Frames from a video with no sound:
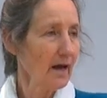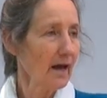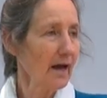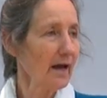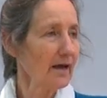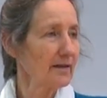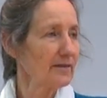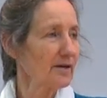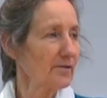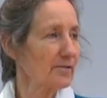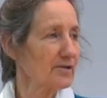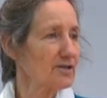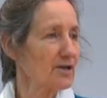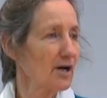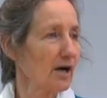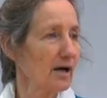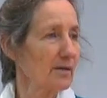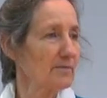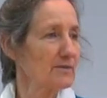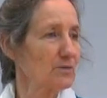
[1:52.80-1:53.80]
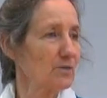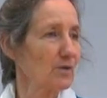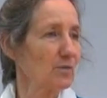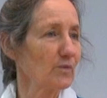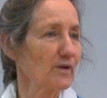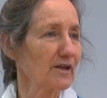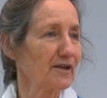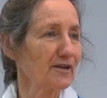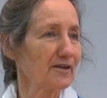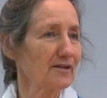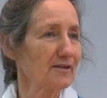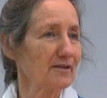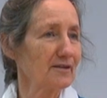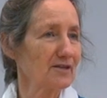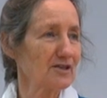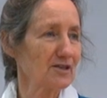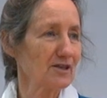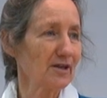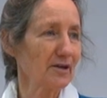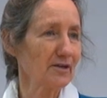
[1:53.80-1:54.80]
and there are times when we can
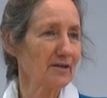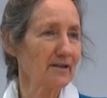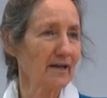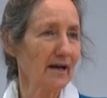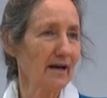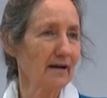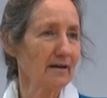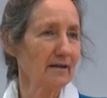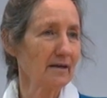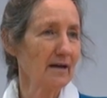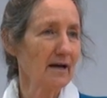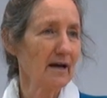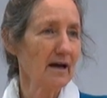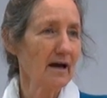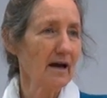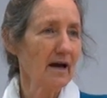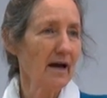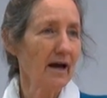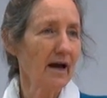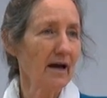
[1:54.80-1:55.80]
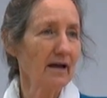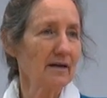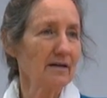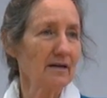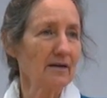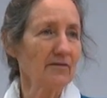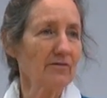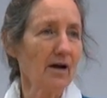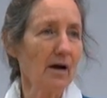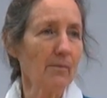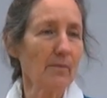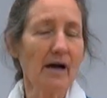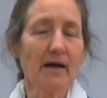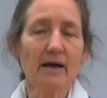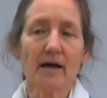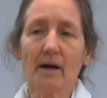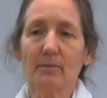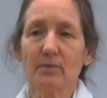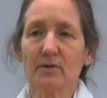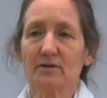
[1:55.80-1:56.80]
slow down. And if I'm
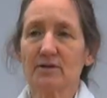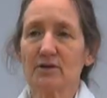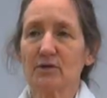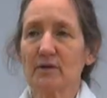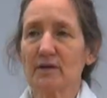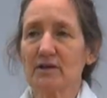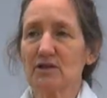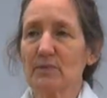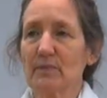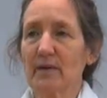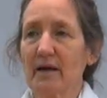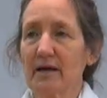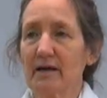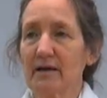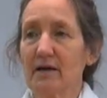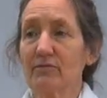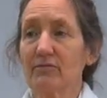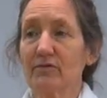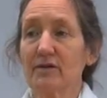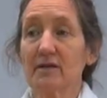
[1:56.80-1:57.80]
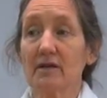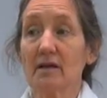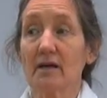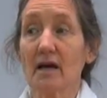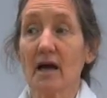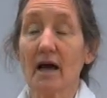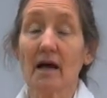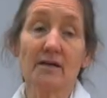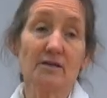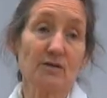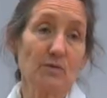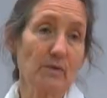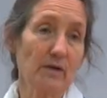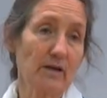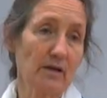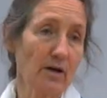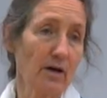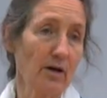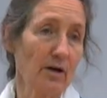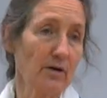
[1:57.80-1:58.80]
unable to explain everything as we
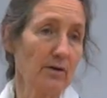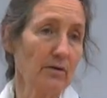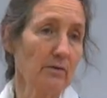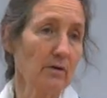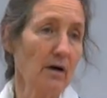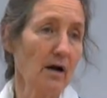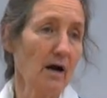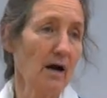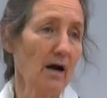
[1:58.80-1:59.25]
go,